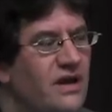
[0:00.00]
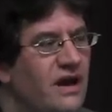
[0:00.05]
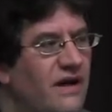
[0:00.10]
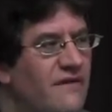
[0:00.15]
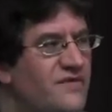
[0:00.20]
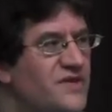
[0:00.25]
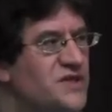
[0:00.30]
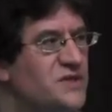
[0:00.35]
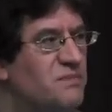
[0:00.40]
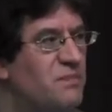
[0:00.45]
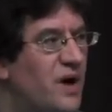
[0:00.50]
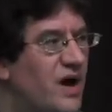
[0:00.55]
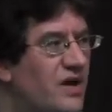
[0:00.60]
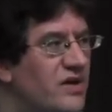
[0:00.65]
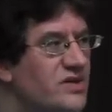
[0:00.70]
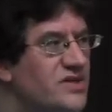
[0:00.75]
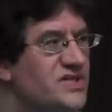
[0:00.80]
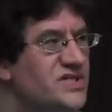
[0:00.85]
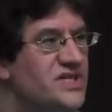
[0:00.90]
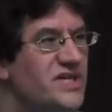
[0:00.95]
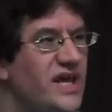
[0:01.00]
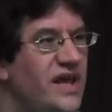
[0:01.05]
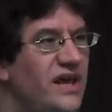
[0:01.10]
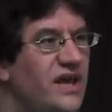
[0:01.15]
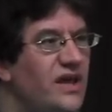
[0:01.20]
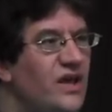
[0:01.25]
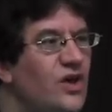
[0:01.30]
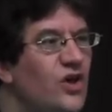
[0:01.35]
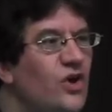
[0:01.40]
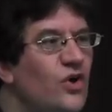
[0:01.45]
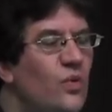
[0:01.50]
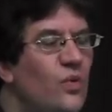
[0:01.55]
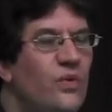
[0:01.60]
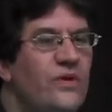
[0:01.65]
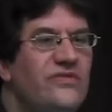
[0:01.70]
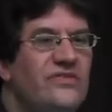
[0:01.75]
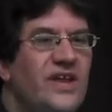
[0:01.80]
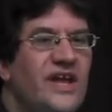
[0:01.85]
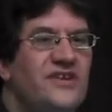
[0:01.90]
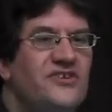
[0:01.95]
of this policy
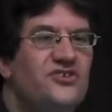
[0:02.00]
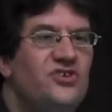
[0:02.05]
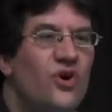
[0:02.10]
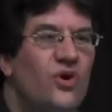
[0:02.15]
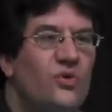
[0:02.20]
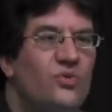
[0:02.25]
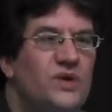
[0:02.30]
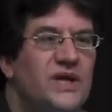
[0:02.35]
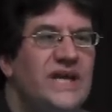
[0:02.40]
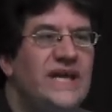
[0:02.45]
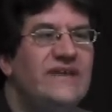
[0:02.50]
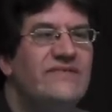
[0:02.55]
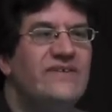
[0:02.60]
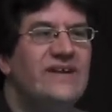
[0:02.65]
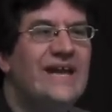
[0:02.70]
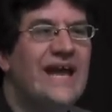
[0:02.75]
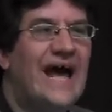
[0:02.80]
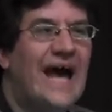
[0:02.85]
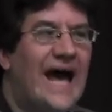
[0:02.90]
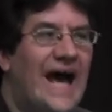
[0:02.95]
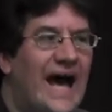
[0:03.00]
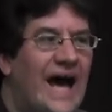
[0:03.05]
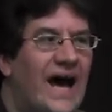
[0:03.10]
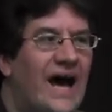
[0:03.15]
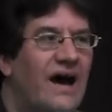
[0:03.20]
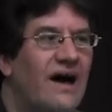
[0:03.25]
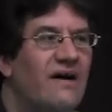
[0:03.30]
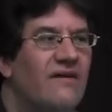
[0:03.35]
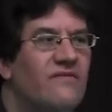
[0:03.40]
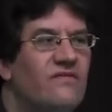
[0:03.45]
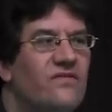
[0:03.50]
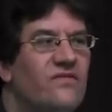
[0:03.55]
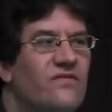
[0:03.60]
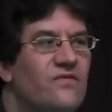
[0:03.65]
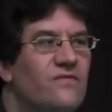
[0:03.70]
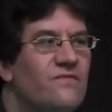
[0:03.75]
when they don't even have